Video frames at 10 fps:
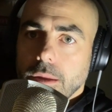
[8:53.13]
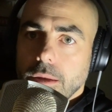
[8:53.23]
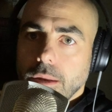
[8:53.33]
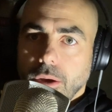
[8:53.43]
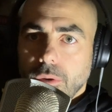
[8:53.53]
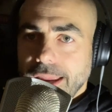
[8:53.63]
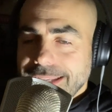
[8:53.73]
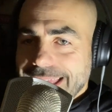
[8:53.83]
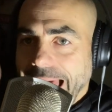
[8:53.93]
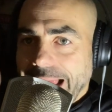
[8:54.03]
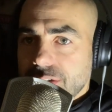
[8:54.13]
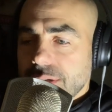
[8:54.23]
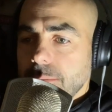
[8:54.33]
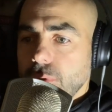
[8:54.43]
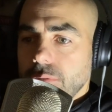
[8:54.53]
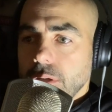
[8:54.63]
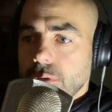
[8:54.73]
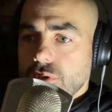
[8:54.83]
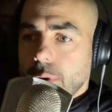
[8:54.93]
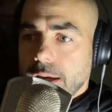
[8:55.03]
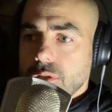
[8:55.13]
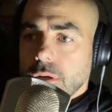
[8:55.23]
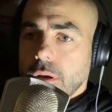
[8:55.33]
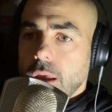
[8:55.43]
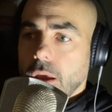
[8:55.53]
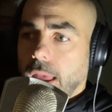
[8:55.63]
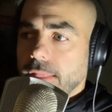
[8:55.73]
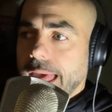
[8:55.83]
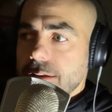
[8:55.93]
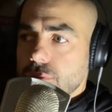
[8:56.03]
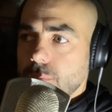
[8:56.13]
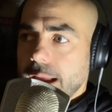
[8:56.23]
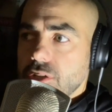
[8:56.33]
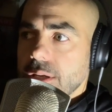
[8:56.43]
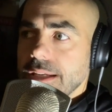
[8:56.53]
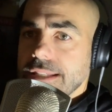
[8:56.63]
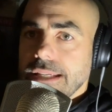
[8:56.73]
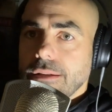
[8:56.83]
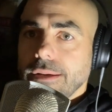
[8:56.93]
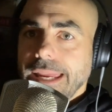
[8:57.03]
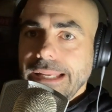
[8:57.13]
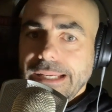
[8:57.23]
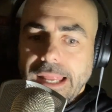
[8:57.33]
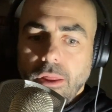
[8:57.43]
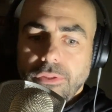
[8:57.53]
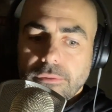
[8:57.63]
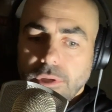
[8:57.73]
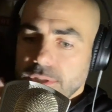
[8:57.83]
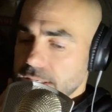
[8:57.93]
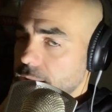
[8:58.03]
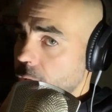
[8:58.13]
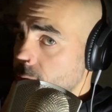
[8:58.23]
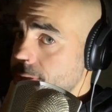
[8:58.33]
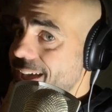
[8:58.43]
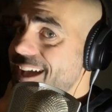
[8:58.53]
No, it's actually moving you direction, and that direction is either gaining health or losing health.